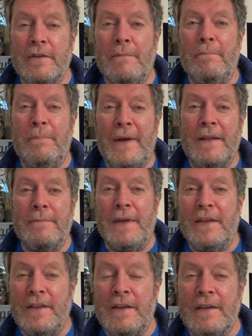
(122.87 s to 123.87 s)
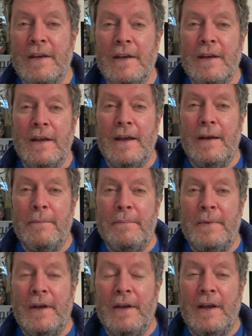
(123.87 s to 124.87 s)
a bad method,
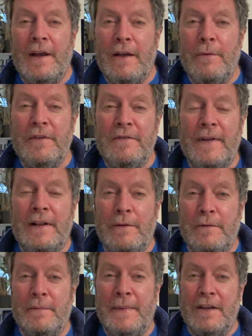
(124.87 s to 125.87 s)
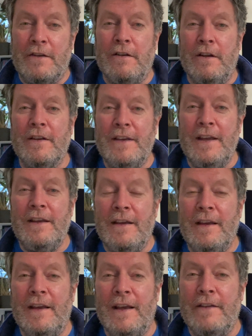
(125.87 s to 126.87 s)
but I always felt it was a bit clunky.
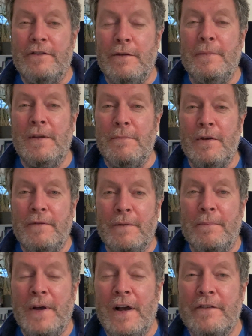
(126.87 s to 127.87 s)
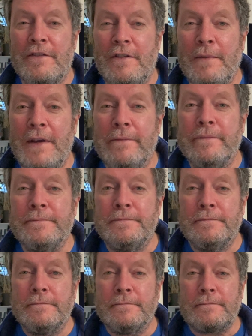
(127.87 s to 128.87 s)
It had too many moving parts to it.
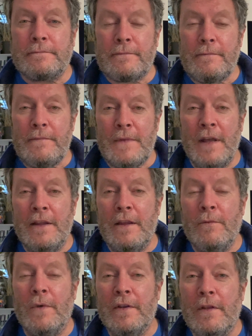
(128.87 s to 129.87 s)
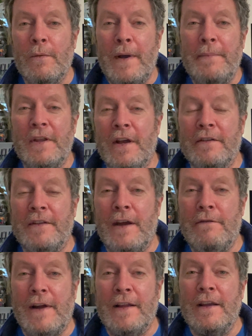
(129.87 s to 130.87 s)
And then in one of the webinars that
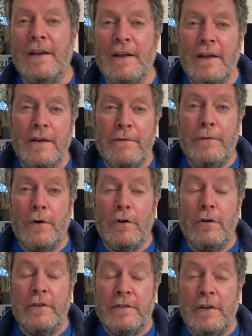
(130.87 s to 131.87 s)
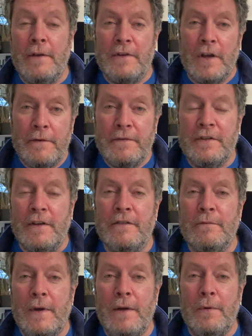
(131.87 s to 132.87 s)
I ran for serving
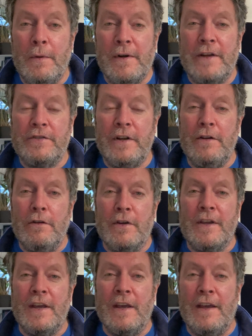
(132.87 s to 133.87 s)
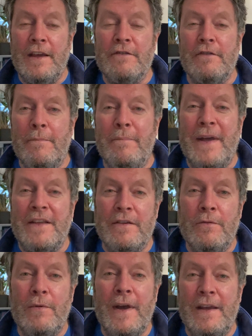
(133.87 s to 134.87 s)
officers, where we were actually looking at, is there a
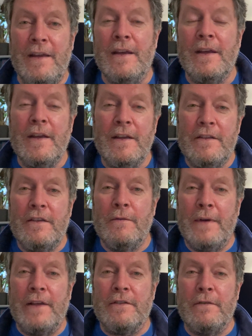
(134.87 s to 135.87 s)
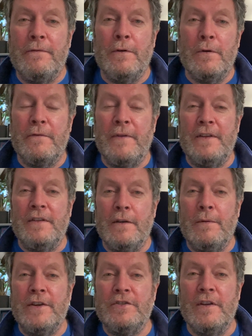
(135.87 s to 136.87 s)
better way to answer forward-facing
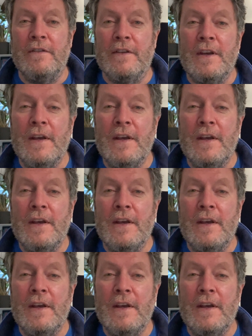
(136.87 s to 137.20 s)
questions?